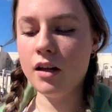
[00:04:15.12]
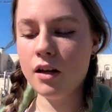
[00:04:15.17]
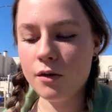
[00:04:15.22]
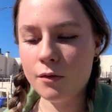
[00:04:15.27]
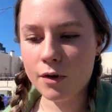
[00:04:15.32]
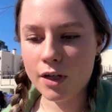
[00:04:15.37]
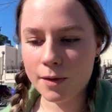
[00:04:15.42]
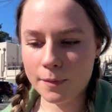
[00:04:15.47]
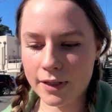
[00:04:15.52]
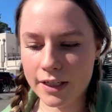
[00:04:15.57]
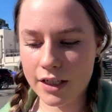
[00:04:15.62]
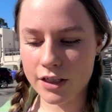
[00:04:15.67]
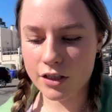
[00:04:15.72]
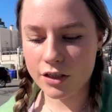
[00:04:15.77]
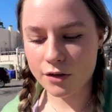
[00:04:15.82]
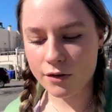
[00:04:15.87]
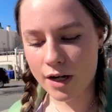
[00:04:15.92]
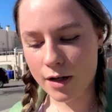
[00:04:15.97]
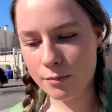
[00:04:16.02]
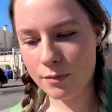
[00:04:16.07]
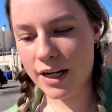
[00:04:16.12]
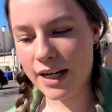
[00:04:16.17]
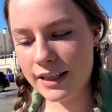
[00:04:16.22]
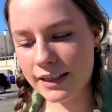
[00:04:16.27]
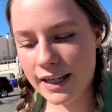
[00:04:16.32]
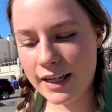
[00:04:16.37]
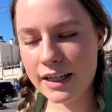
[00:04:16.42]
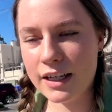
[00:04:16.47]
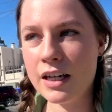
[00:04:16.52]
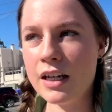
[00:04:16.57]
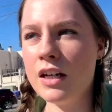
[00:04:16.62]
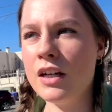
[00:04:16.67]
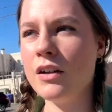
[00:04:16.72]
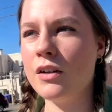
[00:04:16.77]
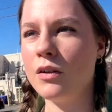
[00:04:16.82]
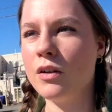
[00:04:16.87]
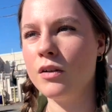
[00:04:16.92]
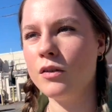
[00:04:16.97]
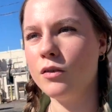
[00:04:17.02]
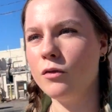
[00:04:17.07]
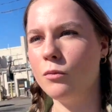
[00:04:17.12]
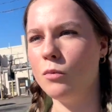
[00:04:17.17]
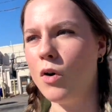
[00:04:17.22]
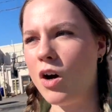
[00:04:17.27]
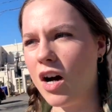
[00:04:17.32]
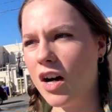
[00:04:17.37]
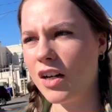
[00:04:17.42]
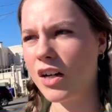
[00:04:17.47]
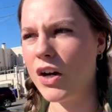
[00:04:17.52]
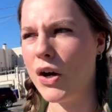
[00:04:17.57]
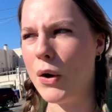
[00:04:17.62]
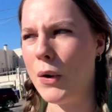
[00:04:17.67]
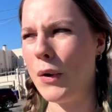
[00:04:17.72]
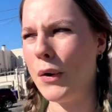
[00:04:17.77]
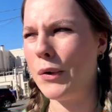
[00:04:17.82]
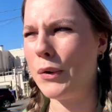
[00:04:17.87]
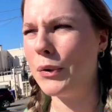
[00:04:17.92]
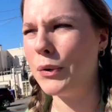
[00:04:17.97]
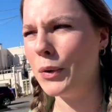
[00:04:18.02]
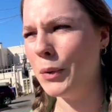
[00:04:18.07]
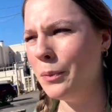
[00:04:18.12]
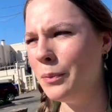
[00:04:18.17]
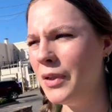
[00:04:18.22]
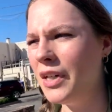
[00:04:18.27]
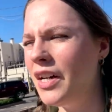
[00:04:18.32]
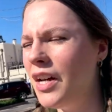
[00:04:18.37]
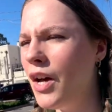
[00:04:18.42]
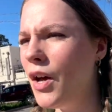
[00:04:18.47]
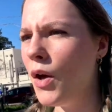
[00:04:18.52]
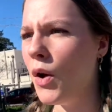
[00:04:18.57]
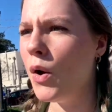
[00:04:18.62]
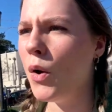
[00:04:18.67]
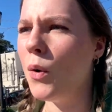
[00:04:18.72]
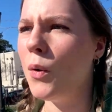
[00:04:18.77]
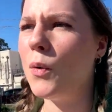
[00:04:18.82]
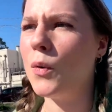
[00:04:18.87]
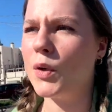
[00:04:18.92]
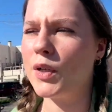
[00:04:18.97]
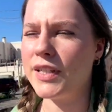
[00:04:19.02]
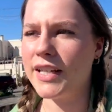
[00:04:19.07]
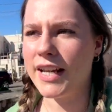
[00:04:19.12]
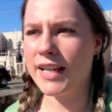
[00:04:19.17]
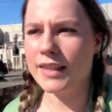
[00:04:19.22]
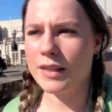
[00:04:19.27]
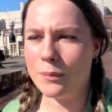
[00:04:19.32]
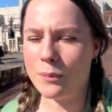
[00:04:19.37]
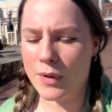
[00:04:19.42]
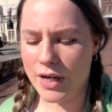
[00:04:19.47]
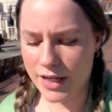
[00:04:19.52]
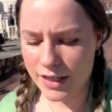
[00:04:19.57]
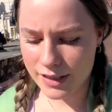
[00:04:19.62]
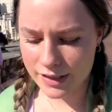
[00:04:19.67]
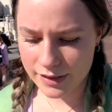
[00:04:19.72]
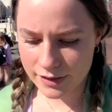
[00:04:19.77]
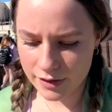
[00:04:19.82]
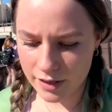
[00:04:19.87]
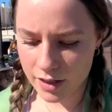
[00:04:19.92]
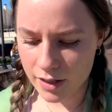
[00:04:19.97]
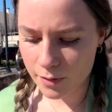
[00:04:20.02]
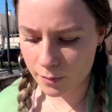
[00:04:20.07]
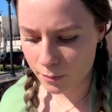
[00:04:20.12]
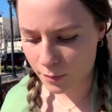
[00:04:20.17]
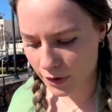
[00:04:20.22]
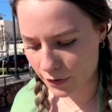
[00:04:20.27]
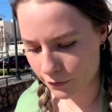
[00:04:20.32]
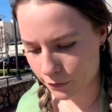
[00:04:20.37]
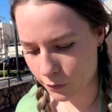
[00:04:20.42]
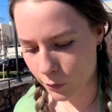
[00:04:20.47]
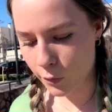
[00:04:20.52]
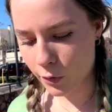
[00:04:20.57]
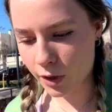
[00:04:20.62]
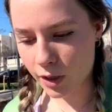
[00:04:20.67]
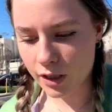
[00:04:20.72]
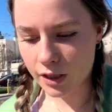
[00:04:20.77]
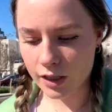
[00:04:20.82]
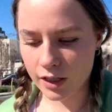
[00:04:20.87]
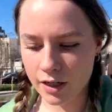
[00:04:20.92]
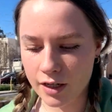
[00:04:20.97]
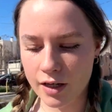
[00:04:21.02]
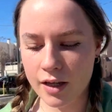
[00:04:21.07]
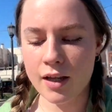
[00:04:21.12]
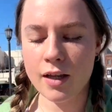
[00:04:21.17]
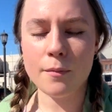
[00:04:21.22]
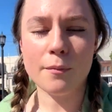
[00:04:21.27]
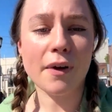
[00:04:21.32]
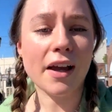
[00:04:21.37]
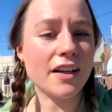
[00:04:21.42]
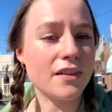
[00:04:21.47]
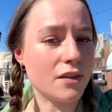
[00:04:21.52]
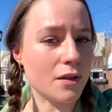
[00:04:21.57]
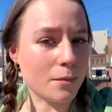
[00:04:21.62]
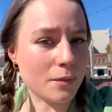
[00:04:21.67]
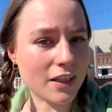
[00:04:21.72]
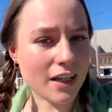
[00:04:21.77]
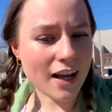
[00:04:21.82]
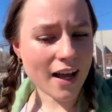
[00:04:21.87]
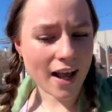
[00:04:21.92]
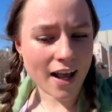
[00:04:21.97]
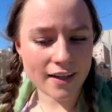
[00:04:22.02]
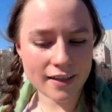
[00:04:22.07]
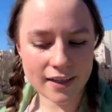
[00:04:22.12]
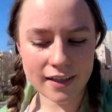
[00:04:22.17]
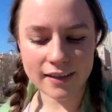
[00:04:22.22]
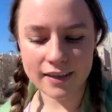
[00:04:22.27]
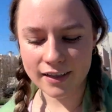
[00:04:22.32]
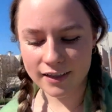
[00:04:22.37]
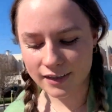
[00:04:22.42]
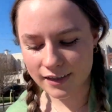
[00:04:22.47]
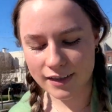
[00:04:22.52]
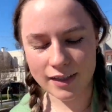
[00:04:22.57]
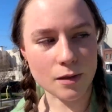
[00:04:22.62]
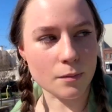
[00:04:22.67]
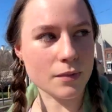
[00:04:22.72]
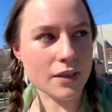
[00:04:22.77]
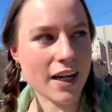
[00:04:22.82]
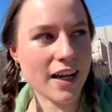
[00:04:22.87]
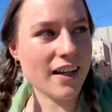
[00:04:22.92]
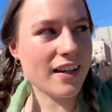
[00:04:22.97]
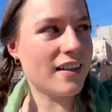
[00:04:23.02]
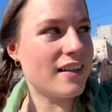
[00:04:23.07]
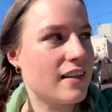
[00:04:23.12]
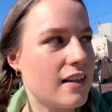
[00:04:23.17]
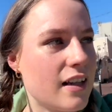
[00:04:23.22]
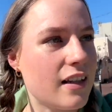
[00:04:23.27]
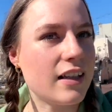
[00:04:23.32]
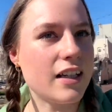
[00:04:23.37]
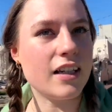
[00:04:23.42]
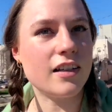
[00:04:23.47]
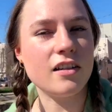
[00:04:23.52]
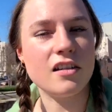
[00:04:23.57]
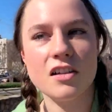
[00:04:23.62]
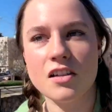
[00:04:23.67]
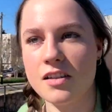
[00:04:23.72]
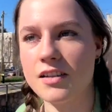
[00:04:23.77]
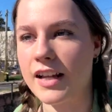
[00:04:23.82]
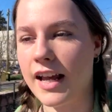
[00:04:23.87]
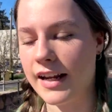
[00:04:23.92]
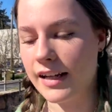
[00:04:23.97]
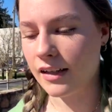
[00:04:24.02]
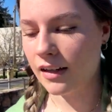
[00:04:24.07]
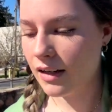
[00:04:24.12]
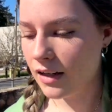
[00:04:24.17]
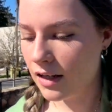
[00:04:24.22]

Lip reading: what I'm gonna do. I might like walk home or take the bus before I Zoom class because it seems kind of silly to just like